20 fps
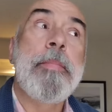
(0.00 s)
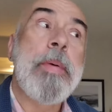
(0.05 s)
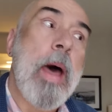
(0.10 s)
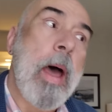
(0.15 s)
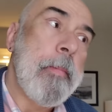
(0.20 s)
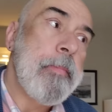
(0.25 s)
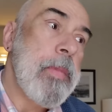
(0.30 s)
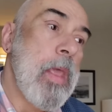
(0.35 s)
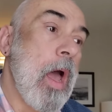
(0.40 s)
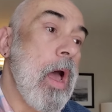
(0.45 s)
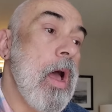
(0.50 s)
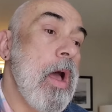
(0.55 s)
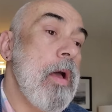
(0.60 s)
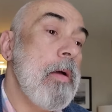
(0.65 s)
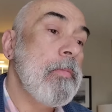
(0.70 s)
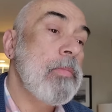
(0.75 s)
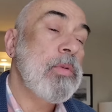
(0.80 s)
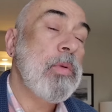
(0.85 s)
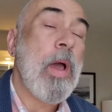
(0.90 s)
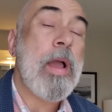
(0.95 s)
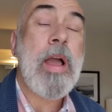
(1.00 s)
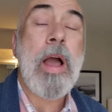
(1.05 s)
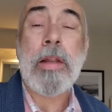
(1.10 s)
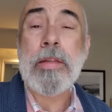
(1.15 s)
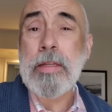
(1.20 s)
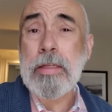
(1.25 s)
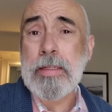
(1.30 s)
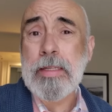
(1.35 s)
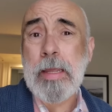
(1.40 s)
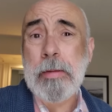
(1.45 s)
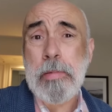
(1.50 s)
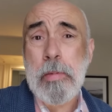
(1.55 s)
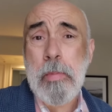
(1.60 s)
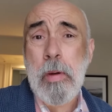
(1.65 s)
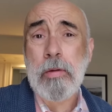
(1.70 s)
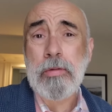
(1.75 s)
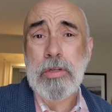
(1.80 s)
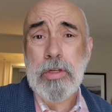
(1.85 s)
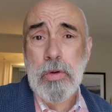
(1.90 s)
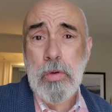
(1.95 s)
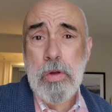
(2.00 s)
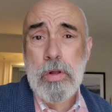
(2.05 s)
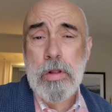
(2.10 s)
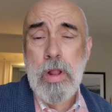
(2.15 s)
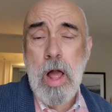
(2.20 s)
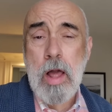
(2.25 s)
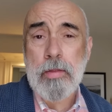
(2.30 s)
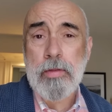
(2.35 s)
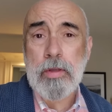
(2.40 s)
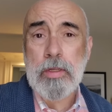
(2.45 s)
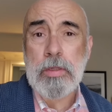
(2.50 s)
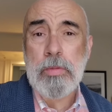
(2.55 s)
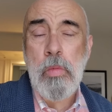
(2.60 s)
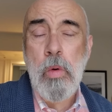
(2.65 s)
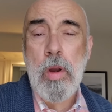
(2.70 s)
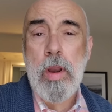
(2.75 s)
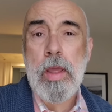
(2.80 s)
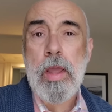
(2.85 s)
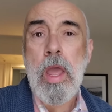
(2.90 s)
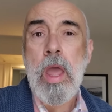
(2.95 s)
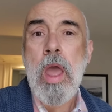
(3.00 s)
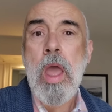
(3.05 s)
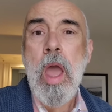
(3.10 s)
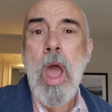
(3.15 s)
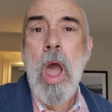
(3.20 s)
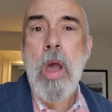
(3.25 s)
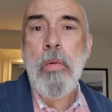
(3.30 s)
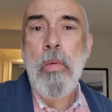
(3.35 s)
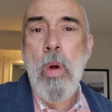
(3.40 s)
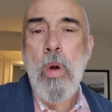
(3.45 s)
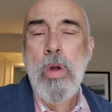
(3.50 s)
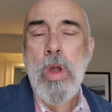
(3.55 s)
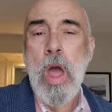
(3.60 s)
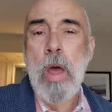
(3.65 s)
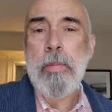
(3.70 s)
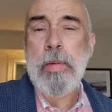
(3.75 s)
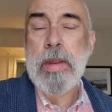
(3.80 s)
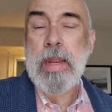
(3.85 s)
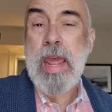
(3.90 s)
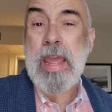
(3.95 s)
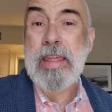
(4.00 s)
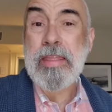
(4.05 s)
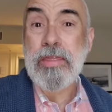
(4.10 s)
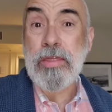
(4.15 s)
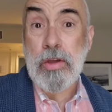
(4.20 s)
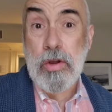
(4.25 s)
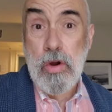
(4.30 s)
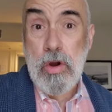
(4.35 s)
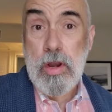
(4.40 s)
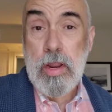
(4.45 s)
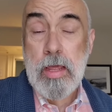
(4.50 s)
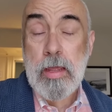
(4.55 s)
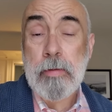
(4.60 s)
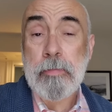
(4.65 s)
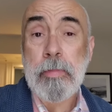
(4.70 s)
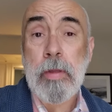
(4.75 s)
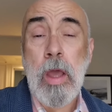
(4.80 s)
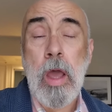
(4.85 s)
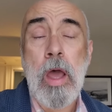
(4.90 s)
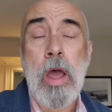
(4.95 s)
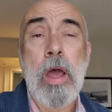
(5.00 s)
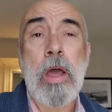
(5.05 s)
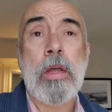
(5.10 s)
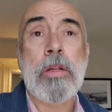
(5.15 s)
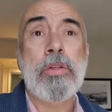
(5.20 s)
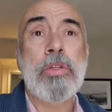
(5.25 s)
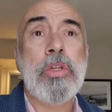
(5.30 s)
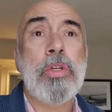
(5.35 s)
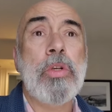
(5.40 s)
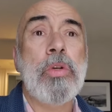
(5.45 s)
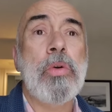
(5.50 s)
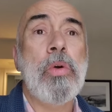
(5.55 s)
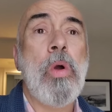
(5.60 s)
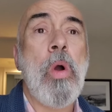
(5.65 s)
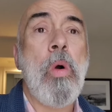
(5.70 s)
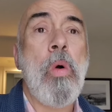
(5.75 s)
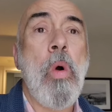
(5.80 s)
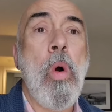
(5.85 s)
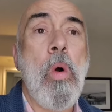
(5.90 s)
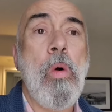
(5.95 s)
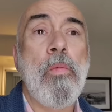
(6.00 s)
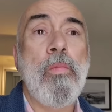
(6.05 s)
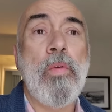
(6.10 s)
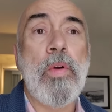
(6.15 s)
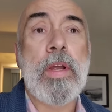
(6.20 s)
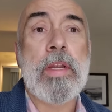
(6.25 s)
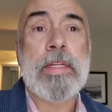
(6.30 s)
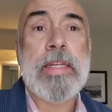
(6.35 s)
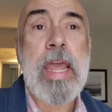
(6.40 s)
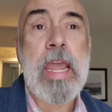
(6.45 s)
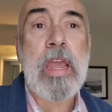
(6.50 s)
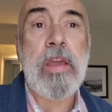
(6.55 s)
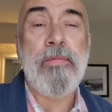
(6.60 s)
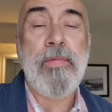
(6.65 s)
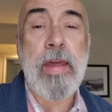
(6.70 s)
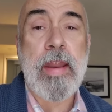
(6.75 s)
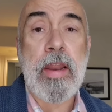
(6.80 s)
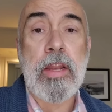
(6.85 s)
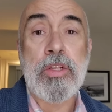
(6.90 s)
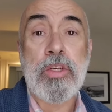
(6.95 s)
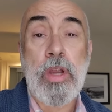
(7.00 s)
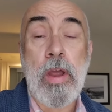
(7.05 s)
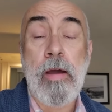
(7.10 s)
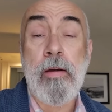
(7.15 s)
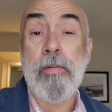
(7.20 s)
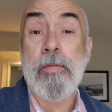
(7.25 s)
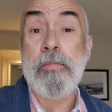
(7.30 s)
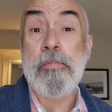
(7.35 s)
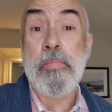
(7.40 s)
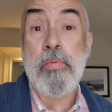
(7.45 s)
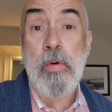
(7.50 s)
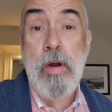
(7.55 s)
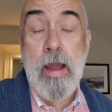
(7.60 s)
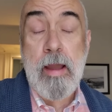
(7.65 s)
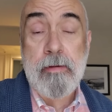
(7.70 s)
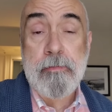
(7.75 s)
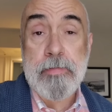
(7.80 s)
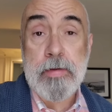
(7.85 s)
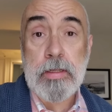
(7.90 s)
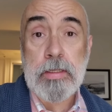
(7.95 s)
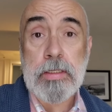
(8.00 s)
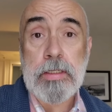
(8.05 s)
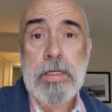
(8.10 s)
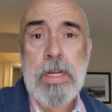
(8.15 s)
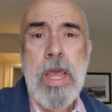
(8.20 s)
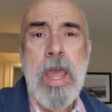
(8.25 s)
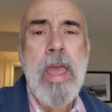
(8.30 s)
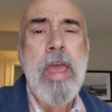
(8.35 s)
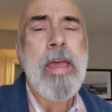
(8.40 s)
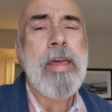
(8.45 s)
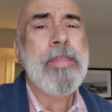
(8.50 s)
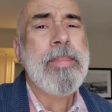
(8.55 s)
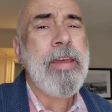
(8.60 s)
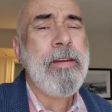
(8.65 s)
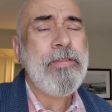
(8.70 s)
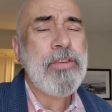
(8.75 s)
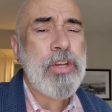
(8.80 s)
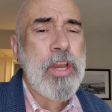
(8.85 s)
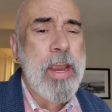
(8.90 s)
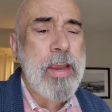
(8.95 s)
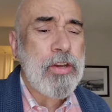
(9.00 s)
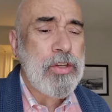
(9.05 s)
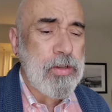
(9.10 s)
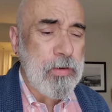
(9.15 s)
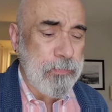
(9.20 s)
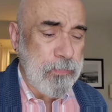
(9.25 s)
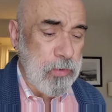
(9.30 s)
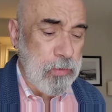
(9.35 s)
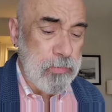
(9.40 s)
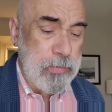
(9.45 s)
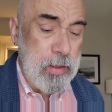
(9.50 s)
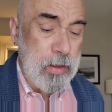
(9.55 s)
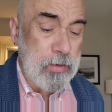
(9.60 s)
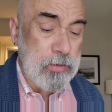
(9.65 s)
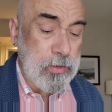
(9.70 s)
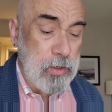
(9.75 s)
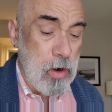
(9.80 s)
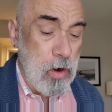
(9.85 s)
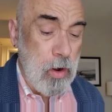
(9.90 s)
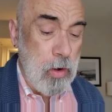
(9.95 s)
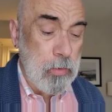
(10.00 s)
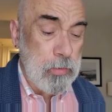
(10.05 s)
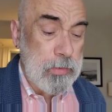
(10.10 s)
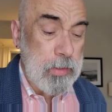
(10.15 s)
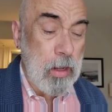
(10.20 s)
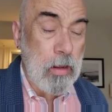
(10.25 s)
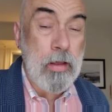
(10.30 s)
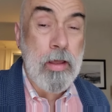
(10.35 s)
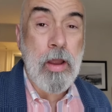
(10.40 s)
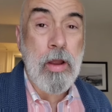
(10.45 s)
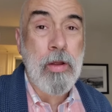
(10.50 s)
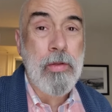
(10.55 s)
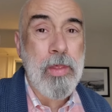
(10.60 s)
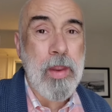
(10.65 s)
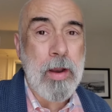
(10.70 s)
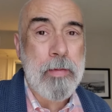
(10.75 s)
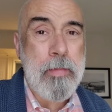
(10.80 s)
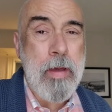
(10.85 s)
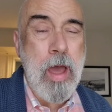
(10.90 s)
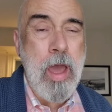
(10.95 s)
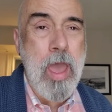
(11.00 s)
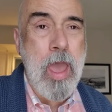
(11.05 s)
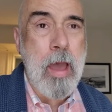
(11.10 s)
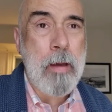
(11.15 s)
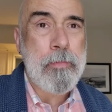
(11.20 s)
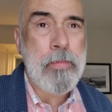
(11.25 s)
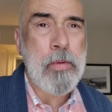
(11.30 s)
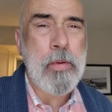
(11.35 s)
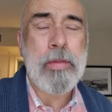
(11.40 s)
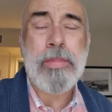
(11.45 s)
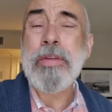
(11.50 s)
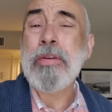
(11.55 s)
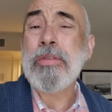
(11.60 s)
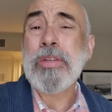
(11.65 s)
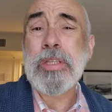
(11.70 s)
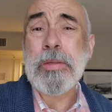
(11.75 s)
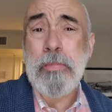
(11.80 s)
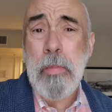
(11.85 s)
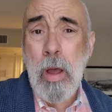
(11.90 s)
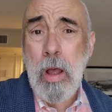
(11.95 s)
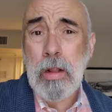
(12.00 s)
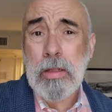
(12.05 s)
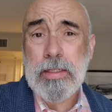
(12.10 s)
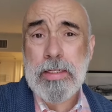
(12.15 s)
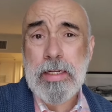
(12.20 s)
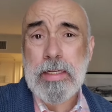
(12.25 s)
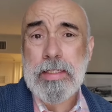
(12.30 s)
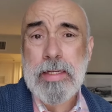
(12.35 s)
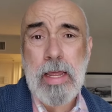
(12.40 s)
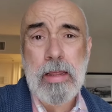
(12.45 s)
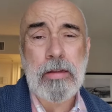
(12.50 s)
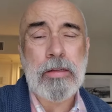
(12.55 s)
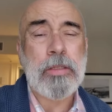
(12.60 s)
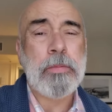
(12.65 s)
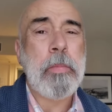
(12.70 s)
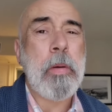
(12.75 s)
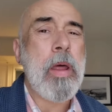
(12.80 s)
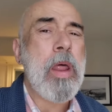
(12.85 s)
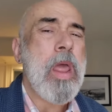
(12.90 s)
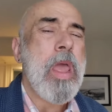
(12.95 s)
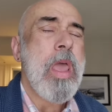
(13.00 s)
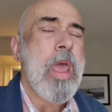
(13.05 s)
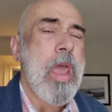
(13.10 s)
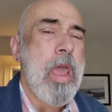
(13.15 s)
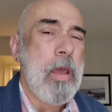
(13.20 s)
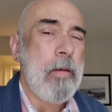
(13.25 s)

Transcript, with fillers: But um, so I got to sleep about two o'clock this morning. I woke up at eight thirty uh, to go over and take advantage of breakfast. They've changed a few things in our hotel here that I'm not happy with. They're small details, but